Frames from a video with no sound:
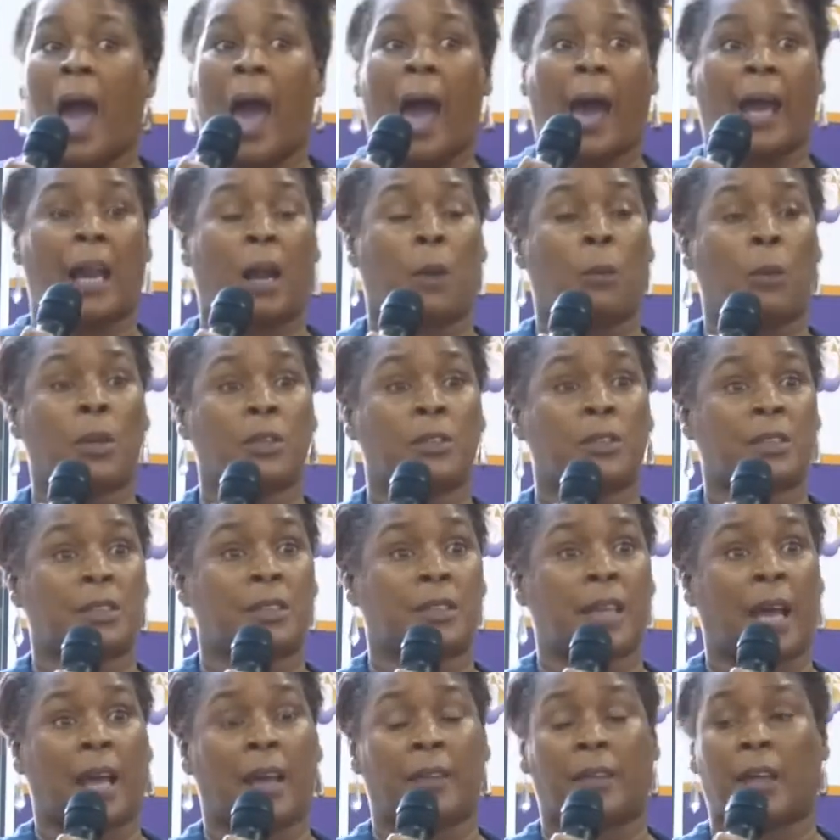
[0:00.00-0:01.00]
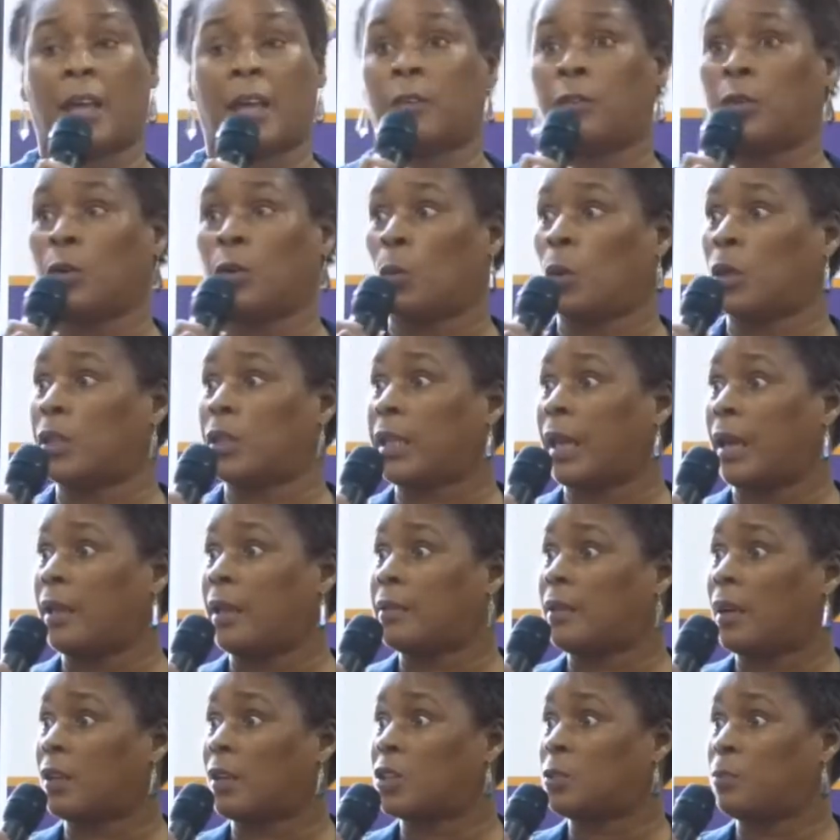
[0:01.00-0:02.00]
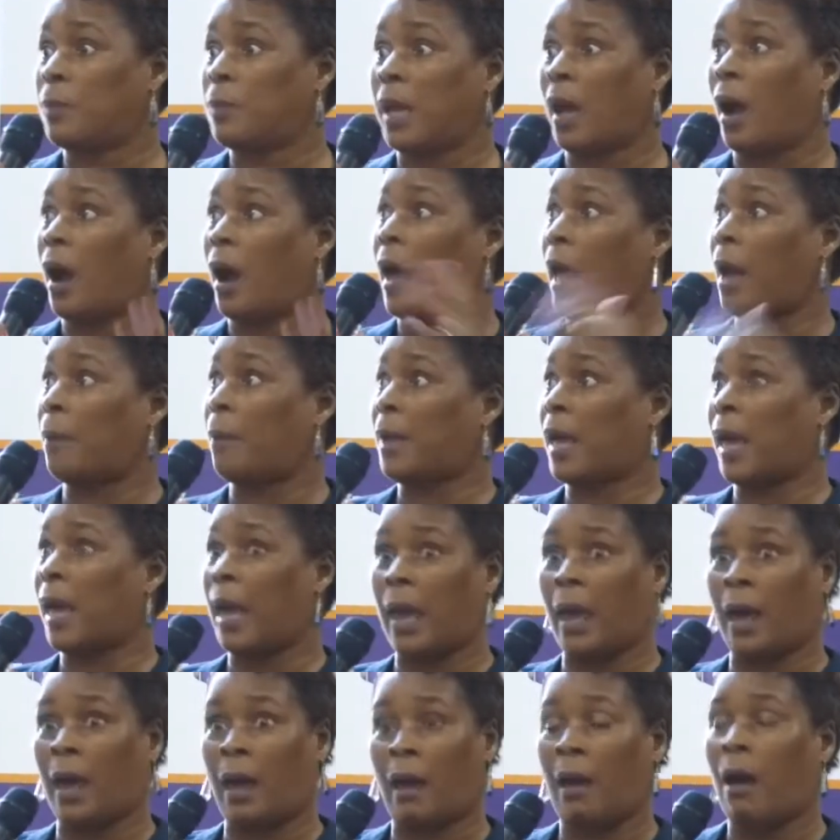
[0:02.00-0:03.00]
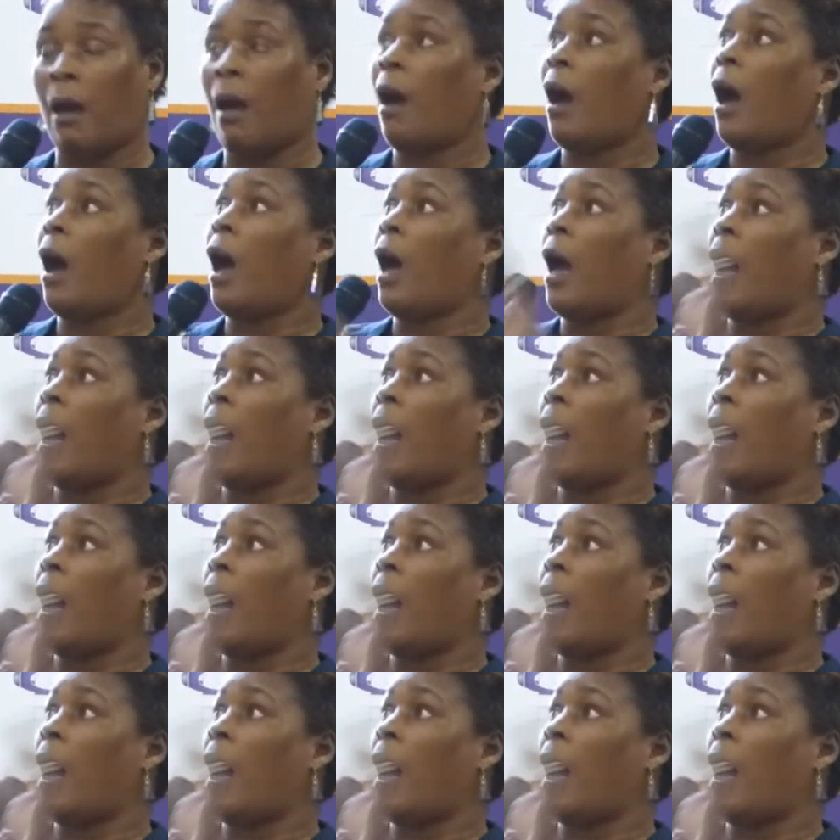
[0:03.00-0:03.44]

And I want to say that if you want to get in touch with me, I am here